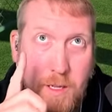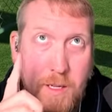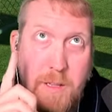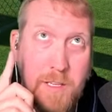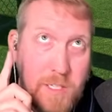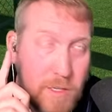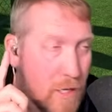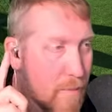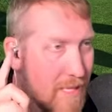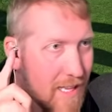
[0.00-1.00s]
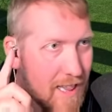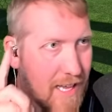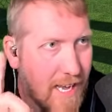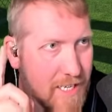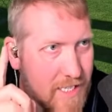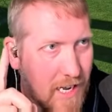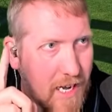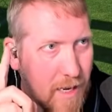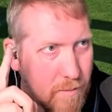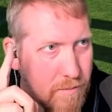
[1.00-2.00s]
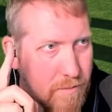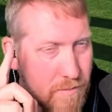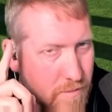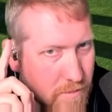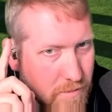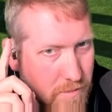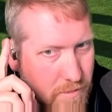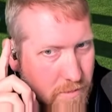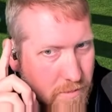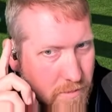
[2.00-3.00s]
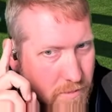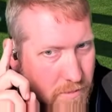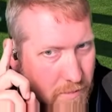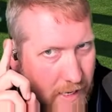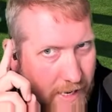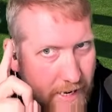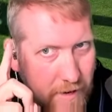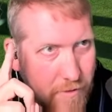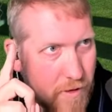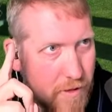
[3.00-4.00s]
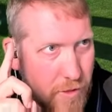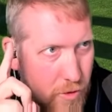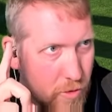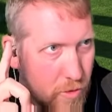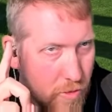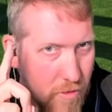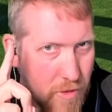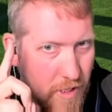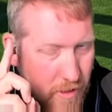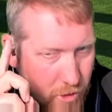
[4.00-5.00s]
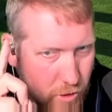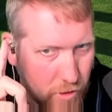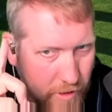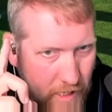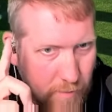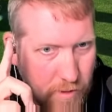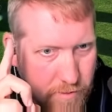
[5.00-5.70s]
the last time I ever do a controller camera.